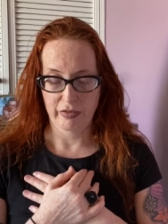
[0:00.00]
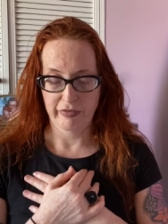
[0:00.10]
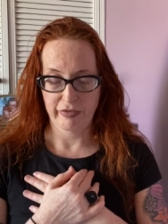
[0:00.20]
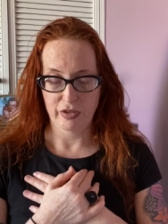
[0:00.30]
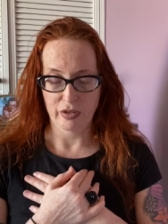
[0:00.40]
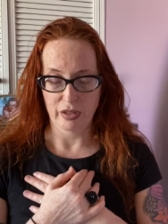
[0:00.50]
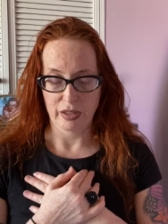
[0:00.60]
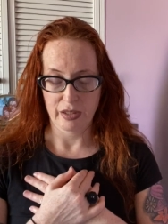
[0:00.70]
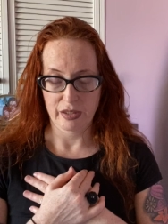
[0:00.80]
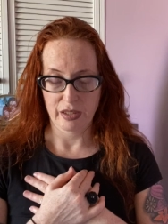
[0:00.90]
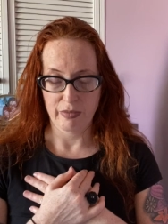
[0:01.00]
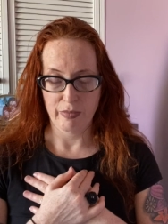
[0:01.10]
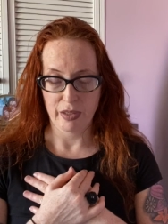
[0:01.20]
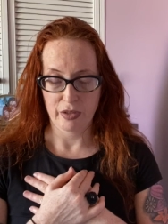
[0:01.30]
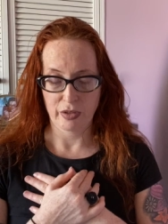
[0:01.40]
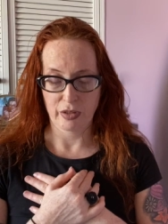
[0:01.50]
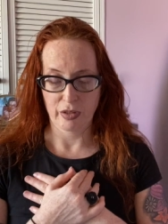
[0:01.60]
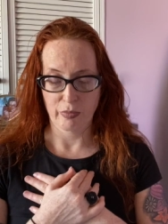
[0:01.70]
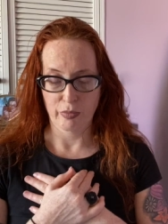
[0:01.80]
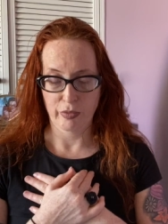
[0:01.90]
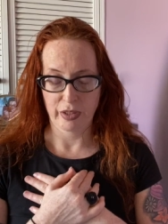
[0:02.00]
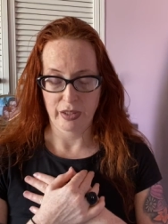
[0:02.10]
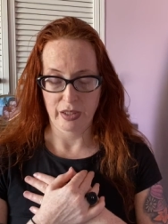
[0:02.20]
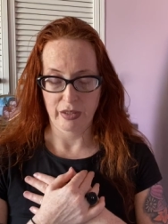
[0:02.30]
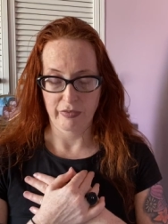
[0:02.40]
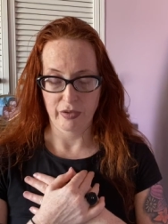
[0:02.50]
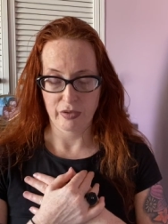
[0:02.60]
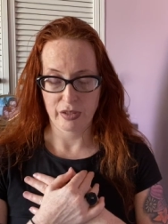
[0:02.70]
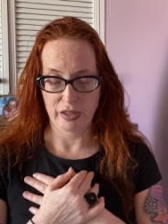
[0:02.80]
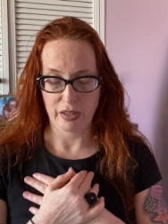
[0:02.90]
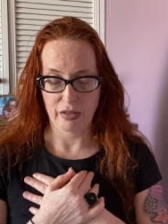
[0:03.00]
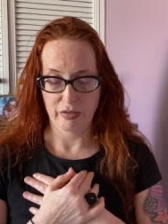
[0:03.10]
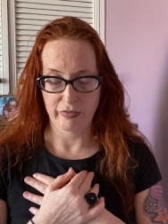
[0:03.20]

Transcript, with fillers: visualize and imagine that you're breathing in for yourself